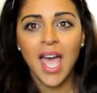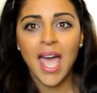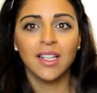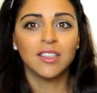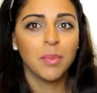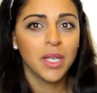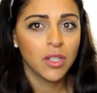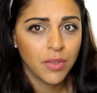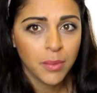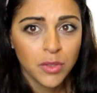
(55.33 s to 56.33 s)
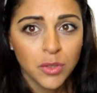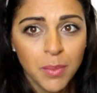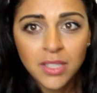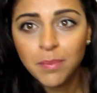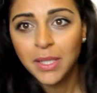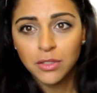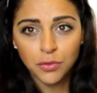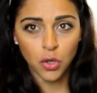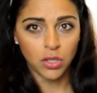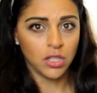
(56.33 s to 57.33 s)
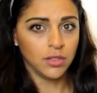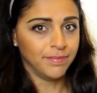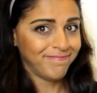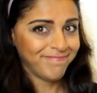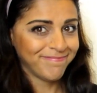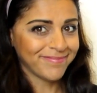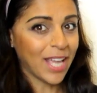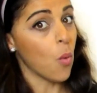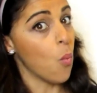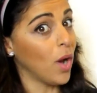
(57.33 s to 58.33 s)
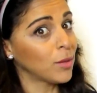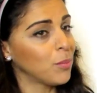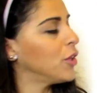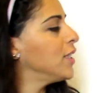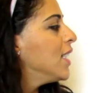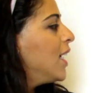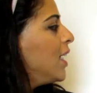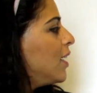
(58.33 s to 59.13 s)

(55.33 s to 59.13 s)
and it's made of, I'm going to make space for the whiteboard.